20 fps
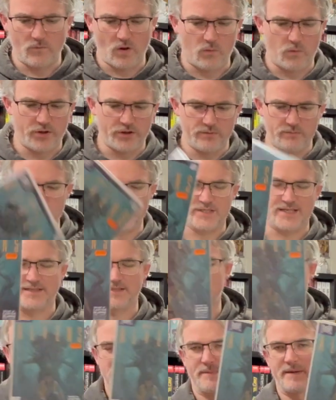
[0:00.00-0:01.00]
One of the most
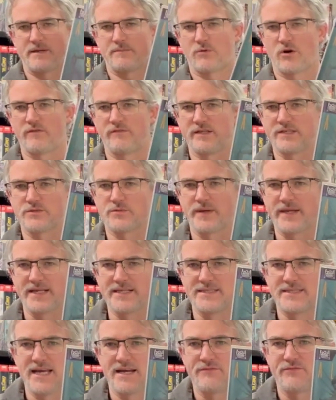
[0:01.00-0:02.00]
anticipated Marvel this week
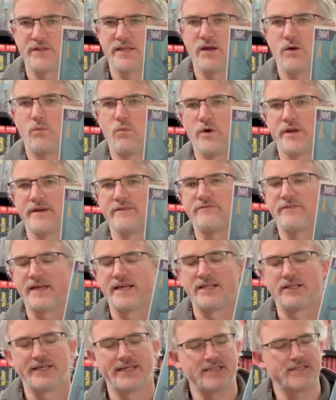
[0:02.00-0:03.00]
is definitely What If
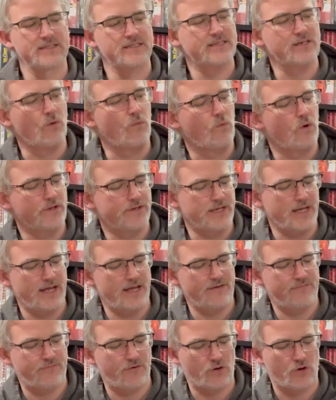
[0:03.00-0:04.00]
Aliens. What
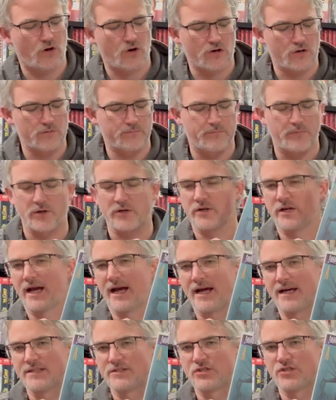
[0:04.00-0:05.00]
if Carter Burke
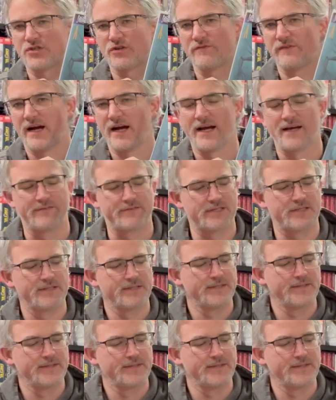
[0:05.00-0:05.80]
had survived?